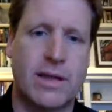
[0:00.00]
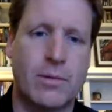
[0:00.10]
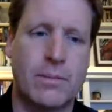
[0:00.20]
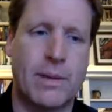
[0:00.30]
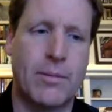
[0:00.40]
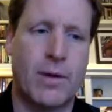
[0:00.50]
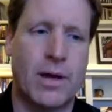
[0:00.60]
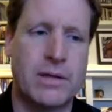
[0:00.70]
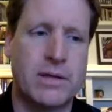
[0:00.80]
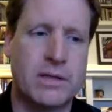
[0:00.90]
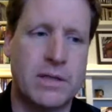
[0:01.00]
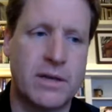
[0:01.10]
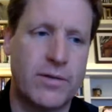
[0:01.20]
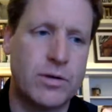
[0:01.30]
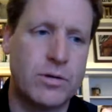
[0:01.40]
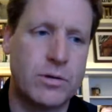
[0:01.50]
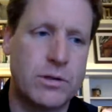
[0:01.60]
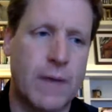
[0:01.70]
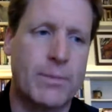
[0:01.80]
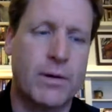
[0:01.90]
and they would memorize these individual
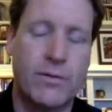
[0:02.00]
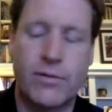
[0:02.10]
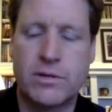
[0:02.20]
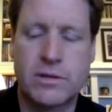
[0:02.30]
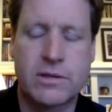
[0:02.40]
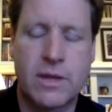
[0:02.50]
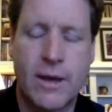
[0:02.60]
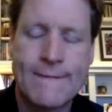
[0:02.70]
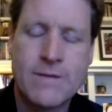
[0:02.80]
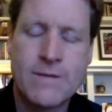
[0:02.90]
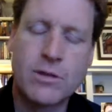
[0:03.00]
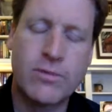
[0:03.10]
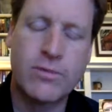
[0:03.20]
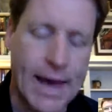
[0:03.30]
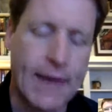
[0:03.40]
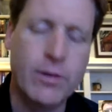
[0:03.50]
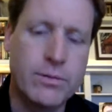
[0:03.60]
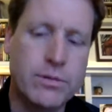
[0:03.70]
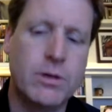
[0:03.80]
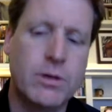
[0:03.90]
topical verses. So the
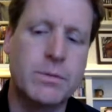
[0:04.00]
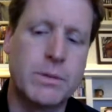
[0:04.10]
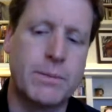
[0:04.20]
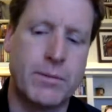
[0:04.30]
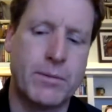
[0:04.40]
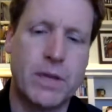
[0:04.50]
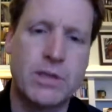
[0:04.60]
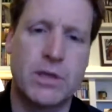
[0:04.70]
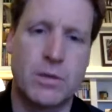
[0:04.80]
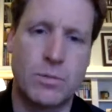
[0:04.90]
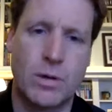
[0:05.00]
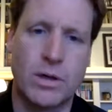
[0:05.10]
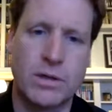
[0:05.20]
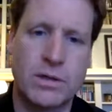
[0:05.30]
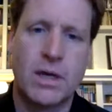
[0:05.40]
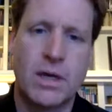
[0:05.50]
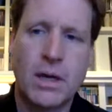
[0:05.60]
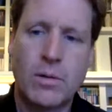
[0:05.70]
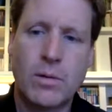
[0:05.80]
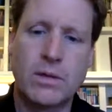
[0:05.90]
value of scripture memorization
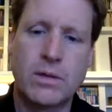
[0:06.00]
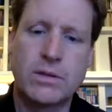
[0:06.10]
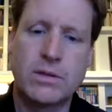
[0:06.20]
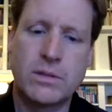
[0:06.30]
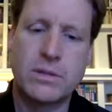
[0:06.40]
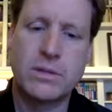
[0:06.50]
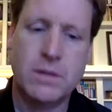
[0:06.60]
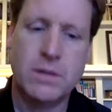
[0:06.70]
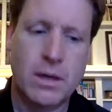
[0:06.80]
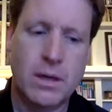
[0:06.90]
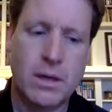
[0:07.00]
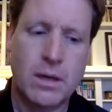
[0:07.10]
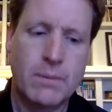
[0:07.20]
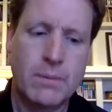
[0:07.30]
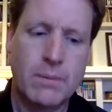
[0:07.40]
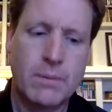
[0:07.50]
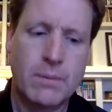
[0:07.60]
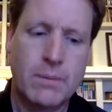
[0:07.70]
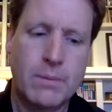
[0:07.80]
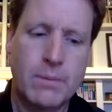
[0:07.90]
was part
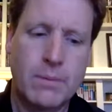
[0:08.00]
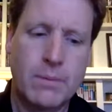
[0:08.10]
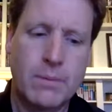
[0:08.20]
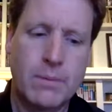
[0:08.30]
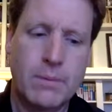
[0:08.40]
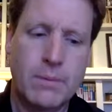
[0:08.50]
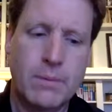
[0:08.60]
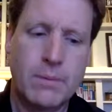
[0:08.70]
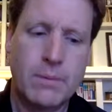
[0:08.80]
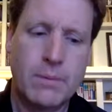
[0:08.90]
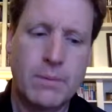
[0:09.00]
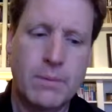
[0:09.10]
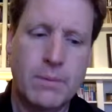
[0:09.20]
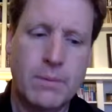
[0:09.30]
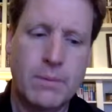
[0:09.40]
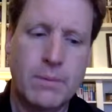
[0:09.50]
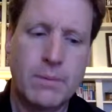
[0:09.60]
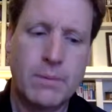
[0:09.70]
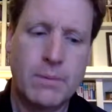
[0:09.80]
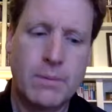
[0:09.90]
of my discipleship, but again, it was those
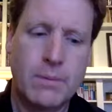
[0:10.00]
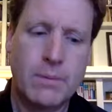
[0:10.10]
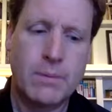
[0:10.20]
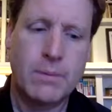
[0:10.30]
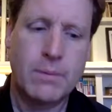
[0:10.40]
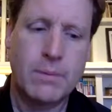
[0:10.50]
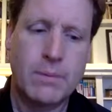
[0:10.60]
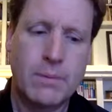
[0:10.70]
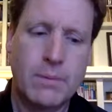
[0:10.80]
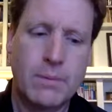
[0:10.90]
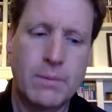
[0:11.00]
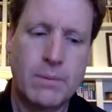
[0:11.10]
individual topical verses.